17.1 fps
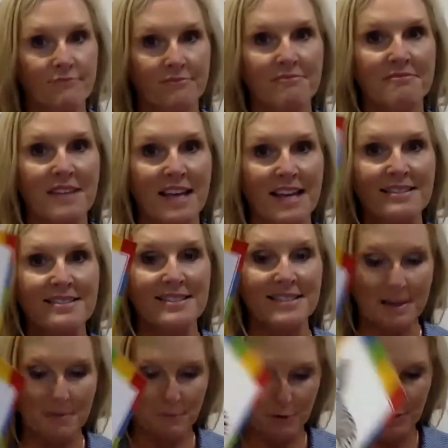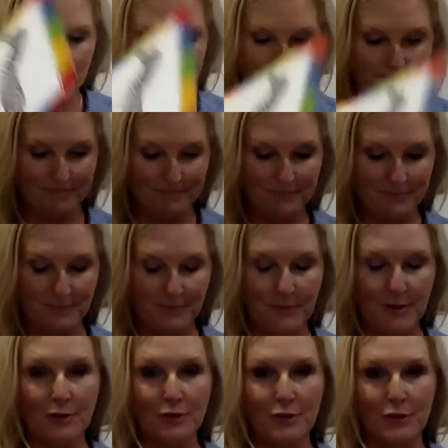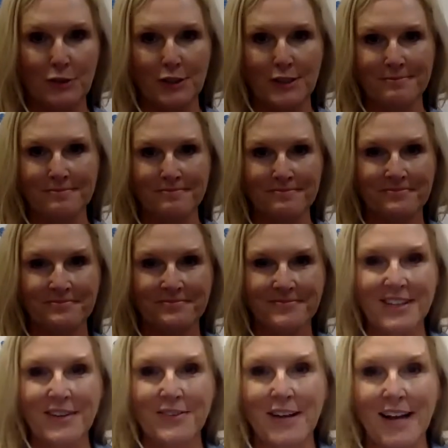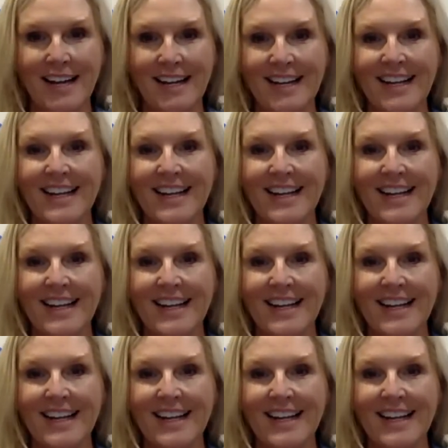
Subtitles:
that's zebra. Good. Okay,